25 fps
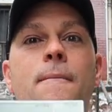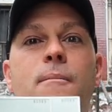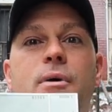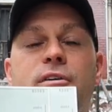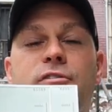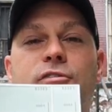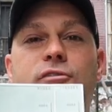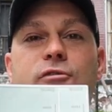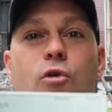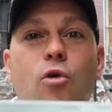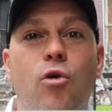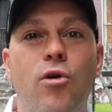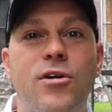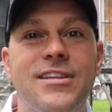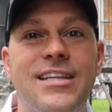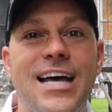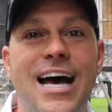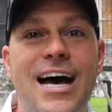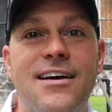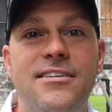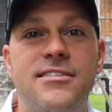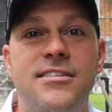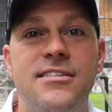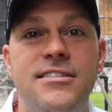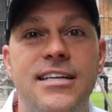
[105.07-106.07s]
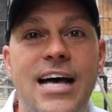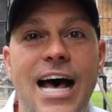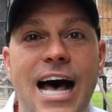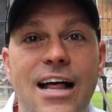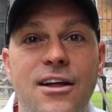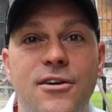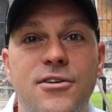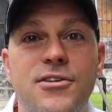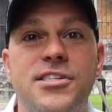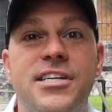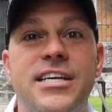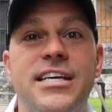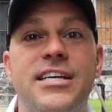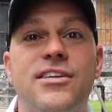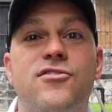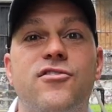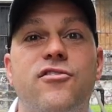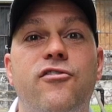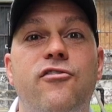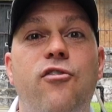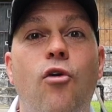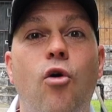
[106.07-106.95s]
but $4,000 is